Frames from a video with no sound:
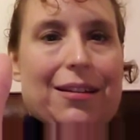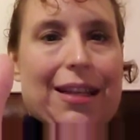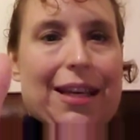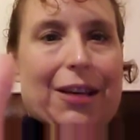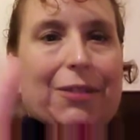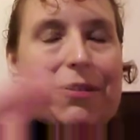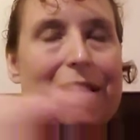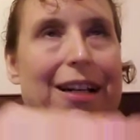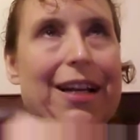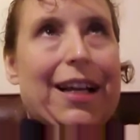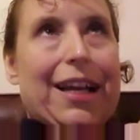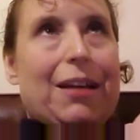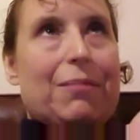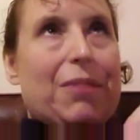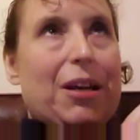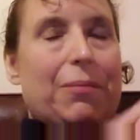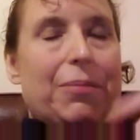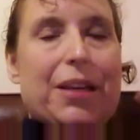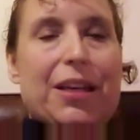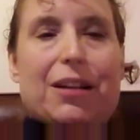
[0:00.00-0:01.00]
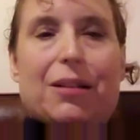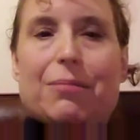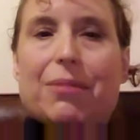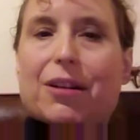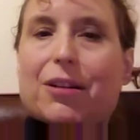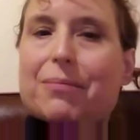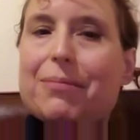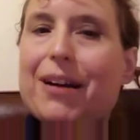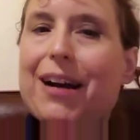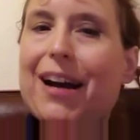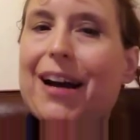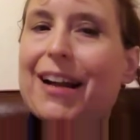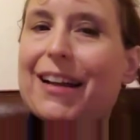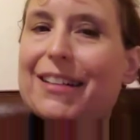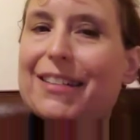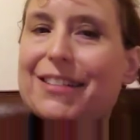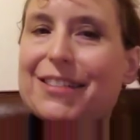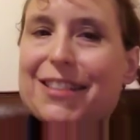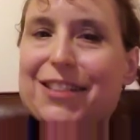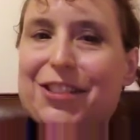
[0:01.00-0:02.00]
Like when I had my peanut butter
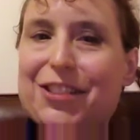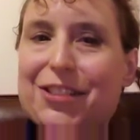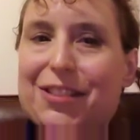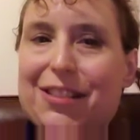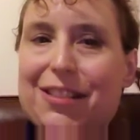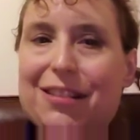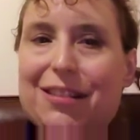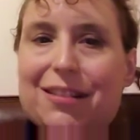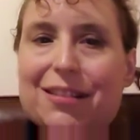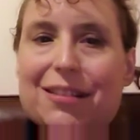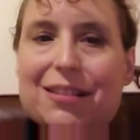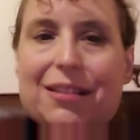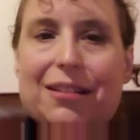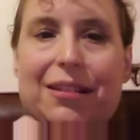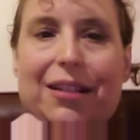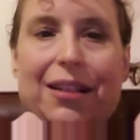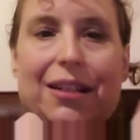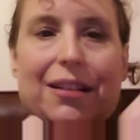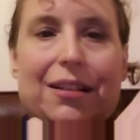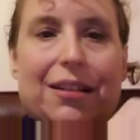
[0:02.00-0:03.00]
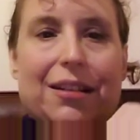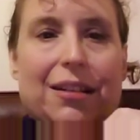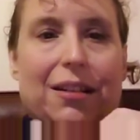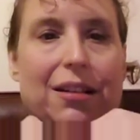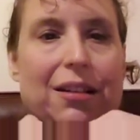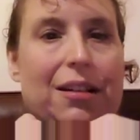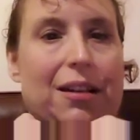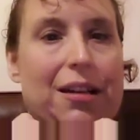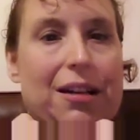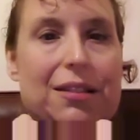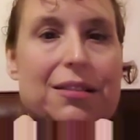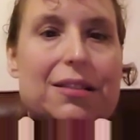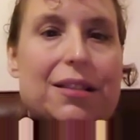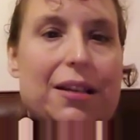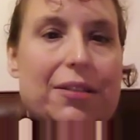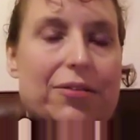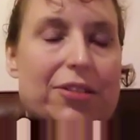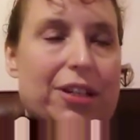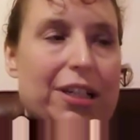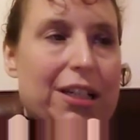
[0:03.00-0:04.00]
pie that you seen on Sunday, I
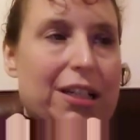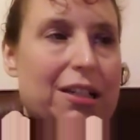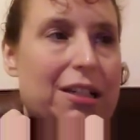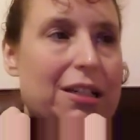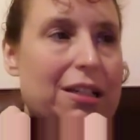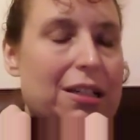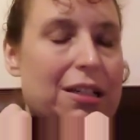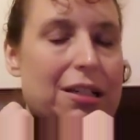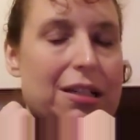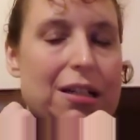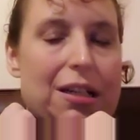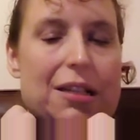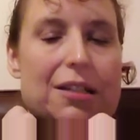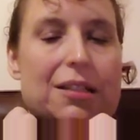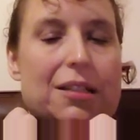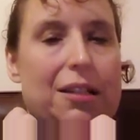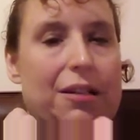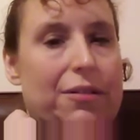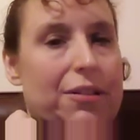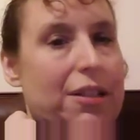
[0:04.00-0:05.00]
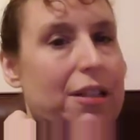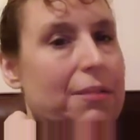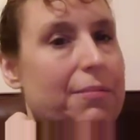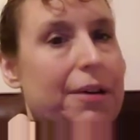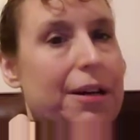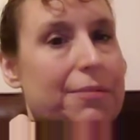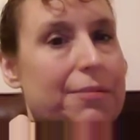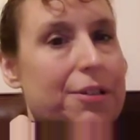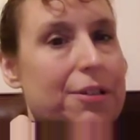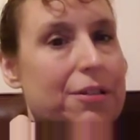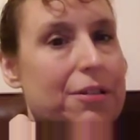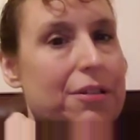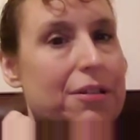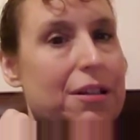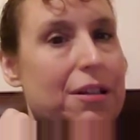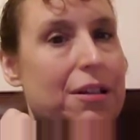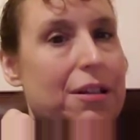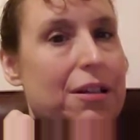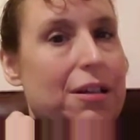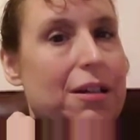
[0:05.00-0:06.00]
savored it. I savored that Pop-Tart.
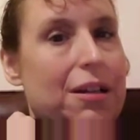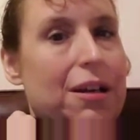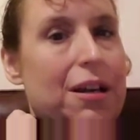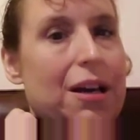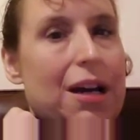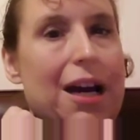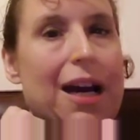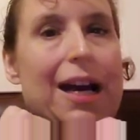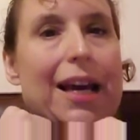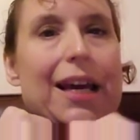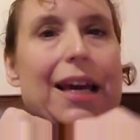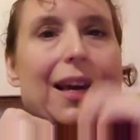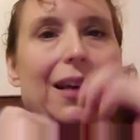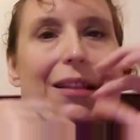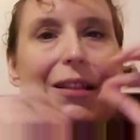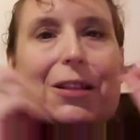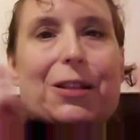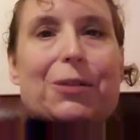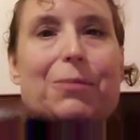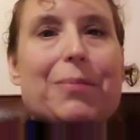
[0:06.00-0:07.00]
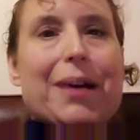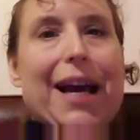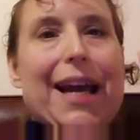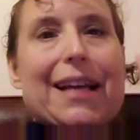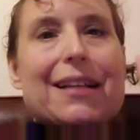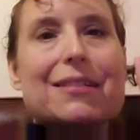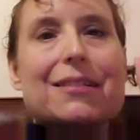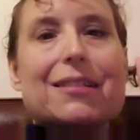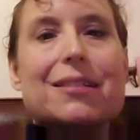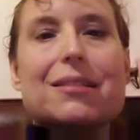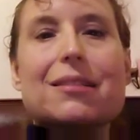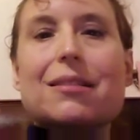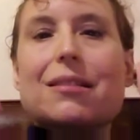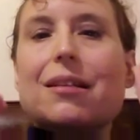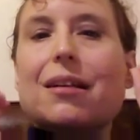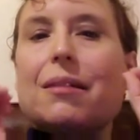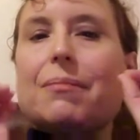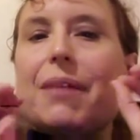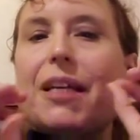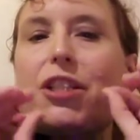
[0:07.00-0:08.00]
I ate little bites.
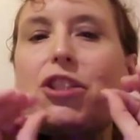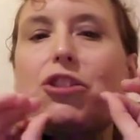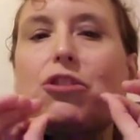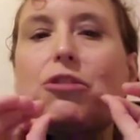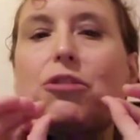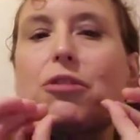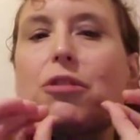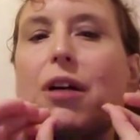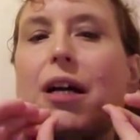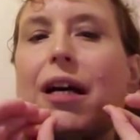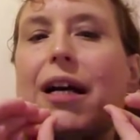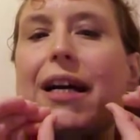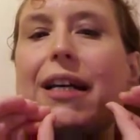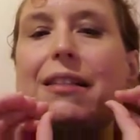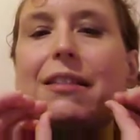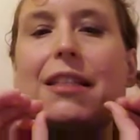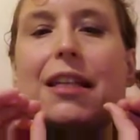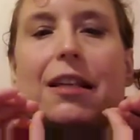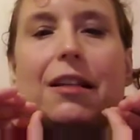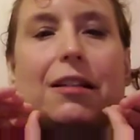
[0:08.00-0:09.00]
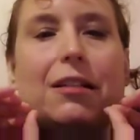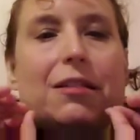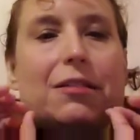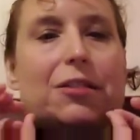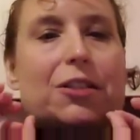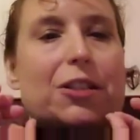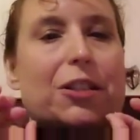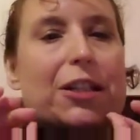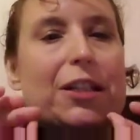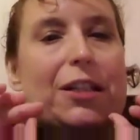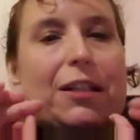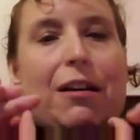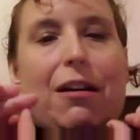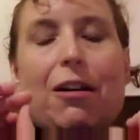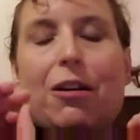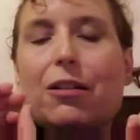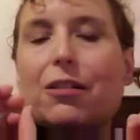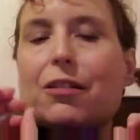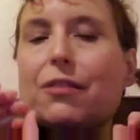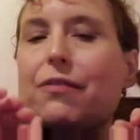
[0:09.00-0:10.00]
I made sure I took in
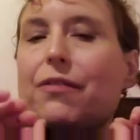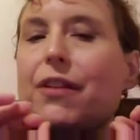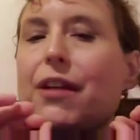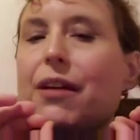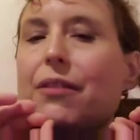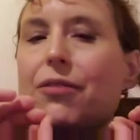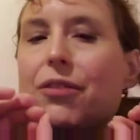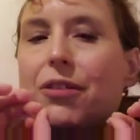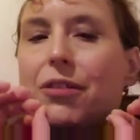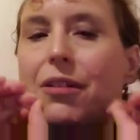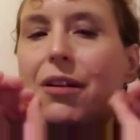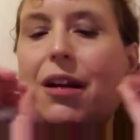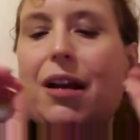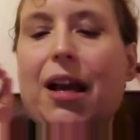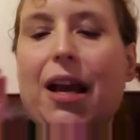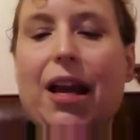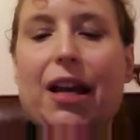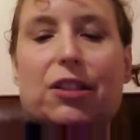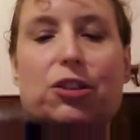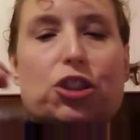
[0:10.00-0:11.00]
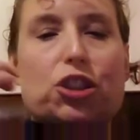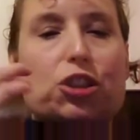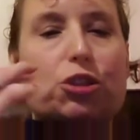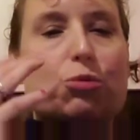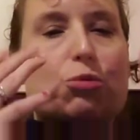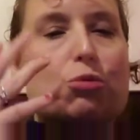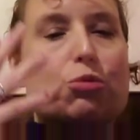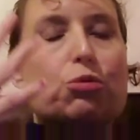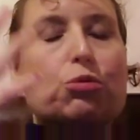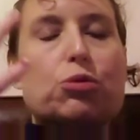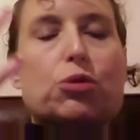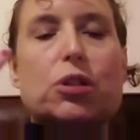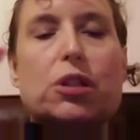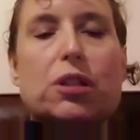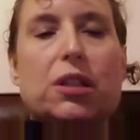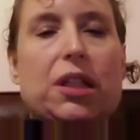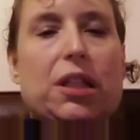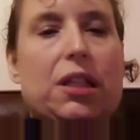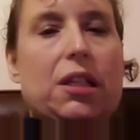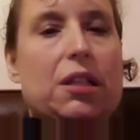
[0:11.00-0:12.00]
all the flavor and just
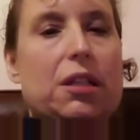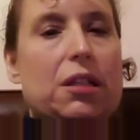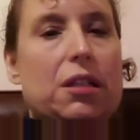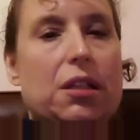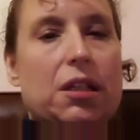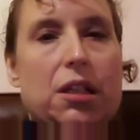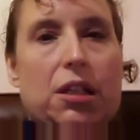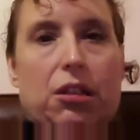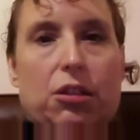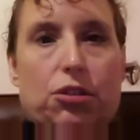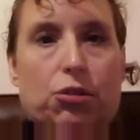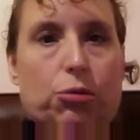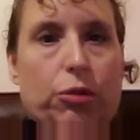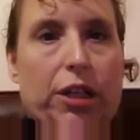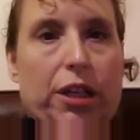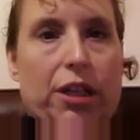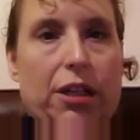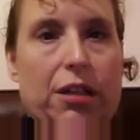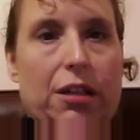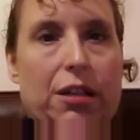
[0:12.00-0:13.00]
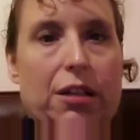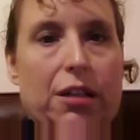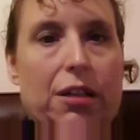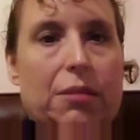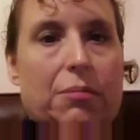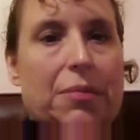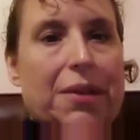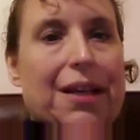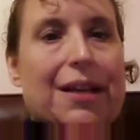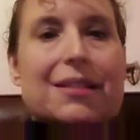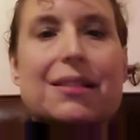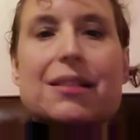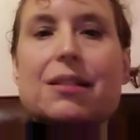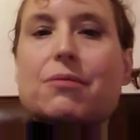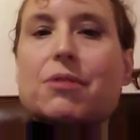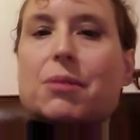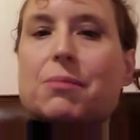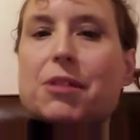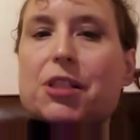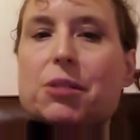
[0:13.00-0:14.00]
really enjoyed it because it
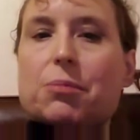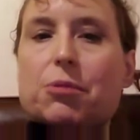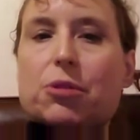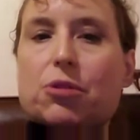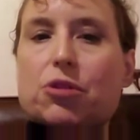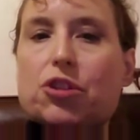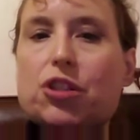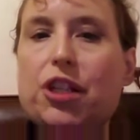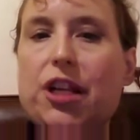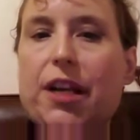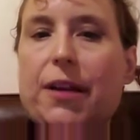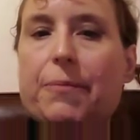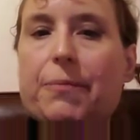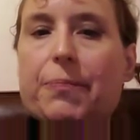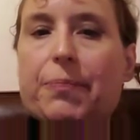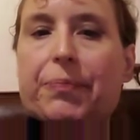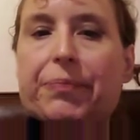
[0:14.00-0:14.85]
was my splurge day.